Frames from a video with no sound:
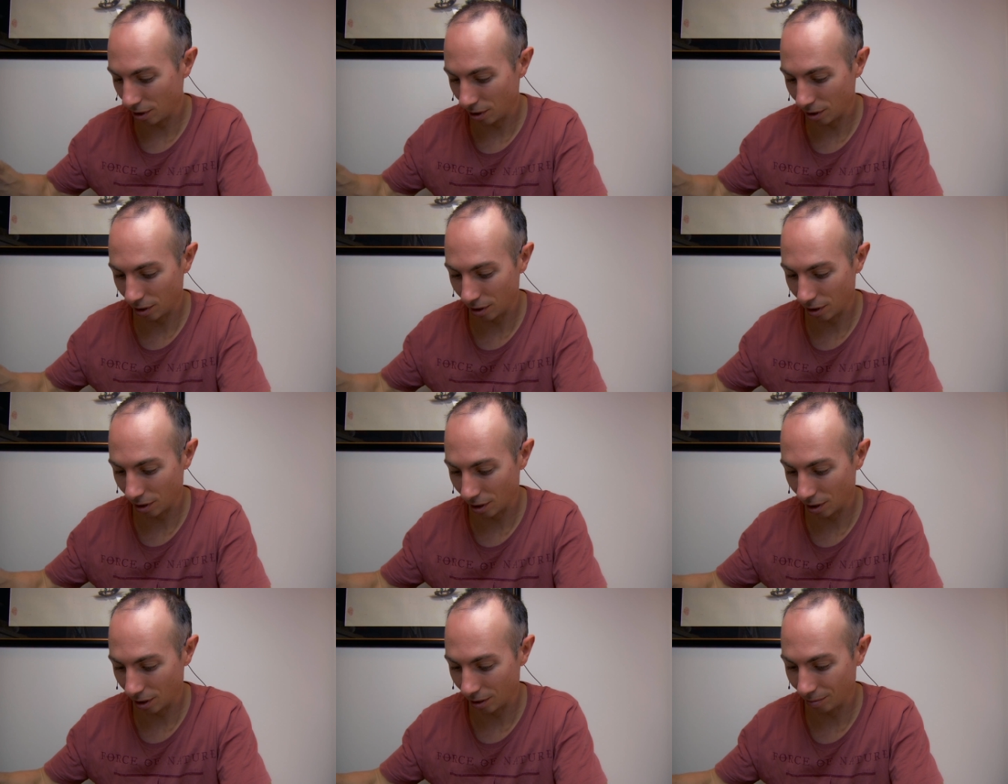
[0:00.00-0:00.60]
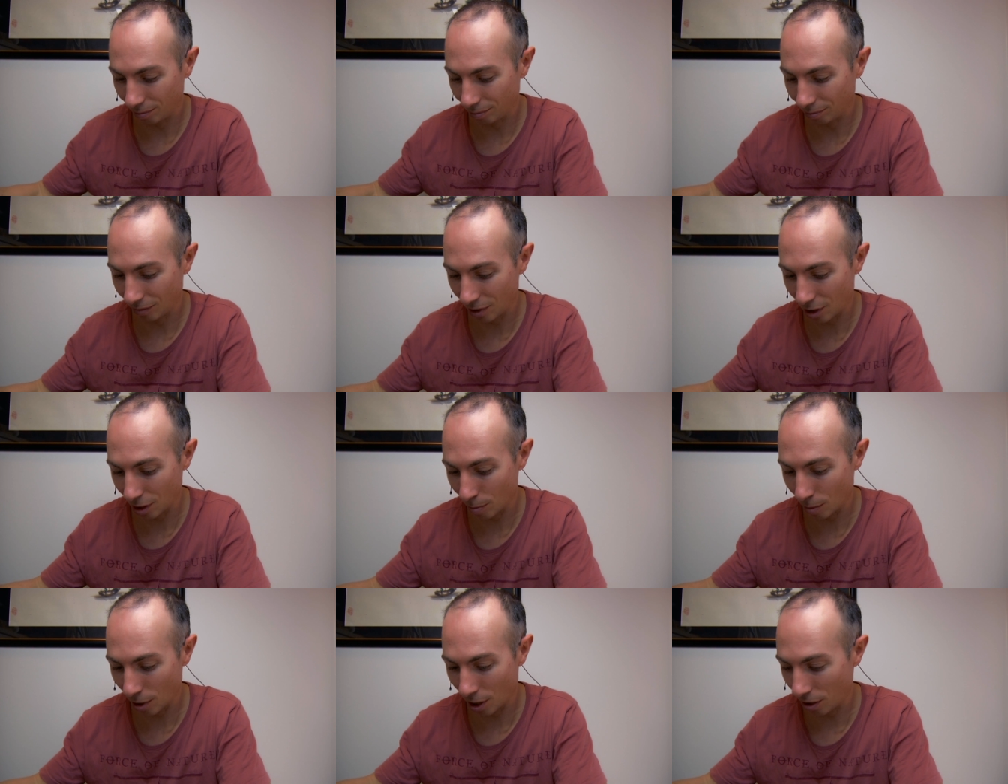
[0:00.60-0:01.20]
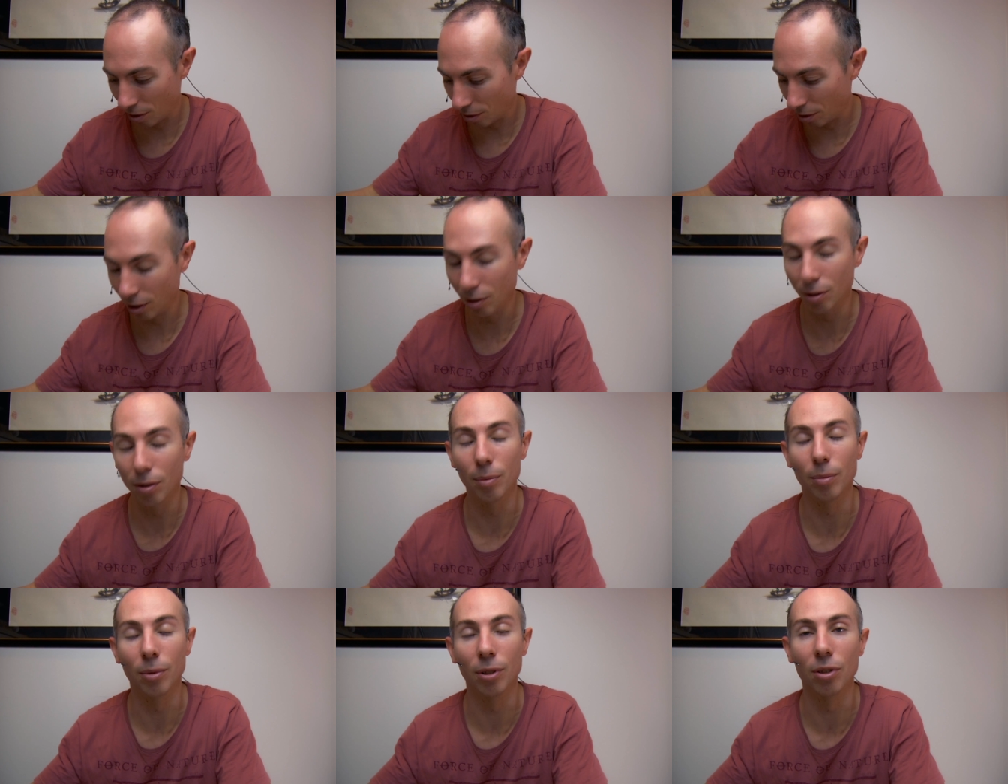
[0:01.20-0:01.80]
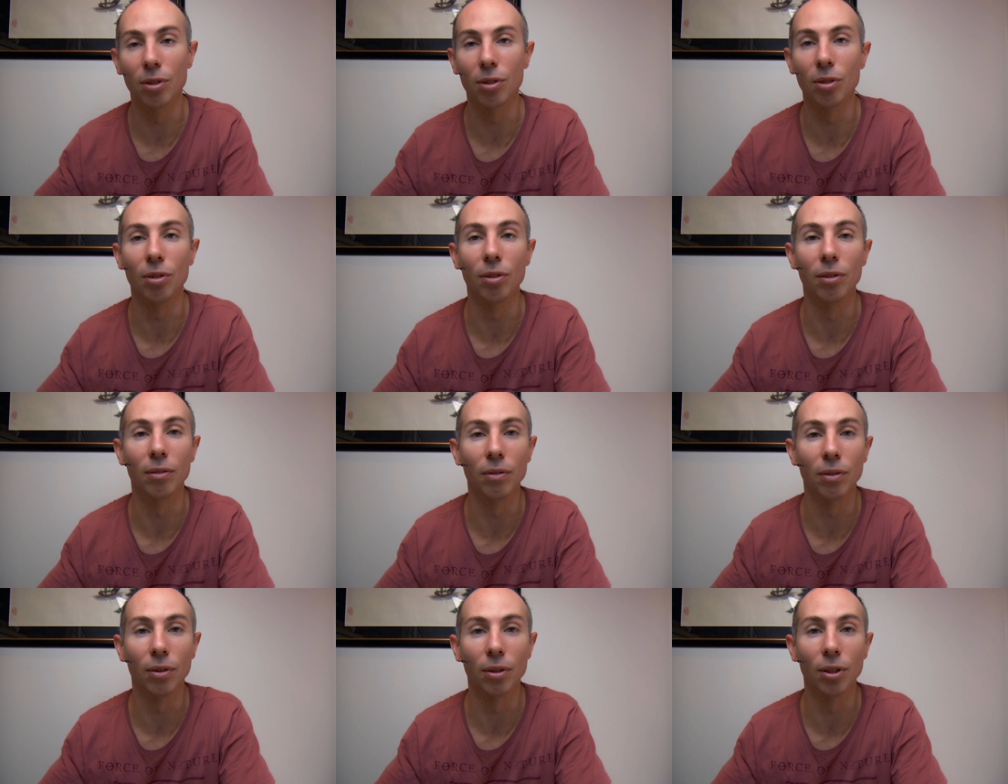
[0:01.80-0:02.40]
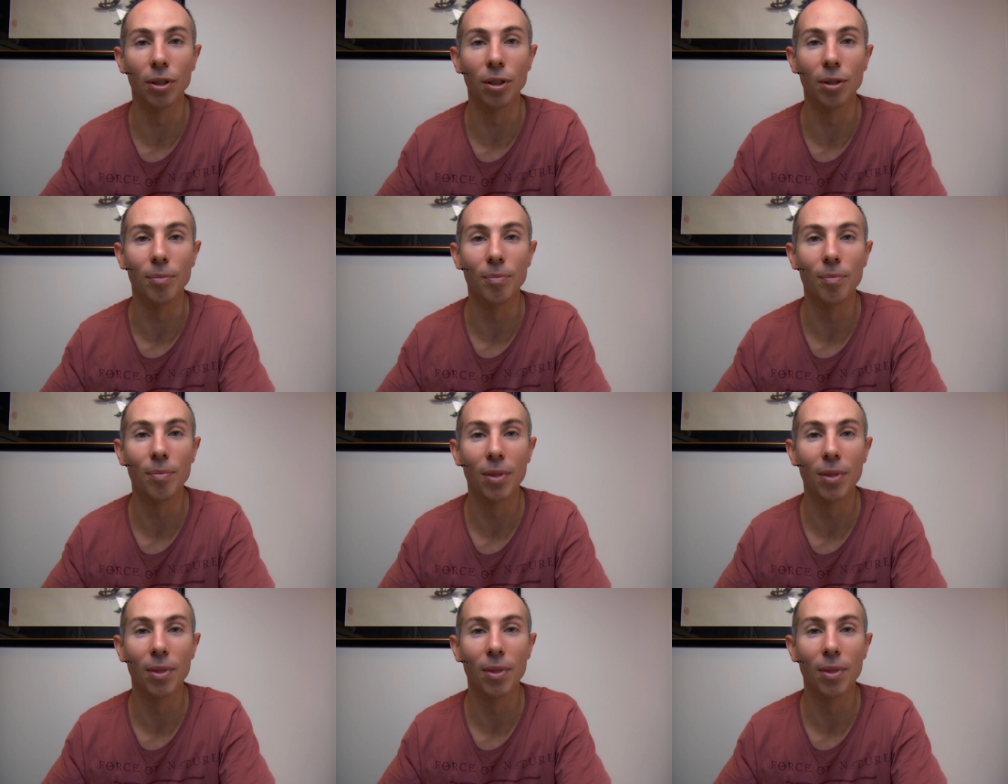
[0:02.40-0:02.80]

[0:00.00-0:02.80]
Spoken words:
and some other equipment soon for you.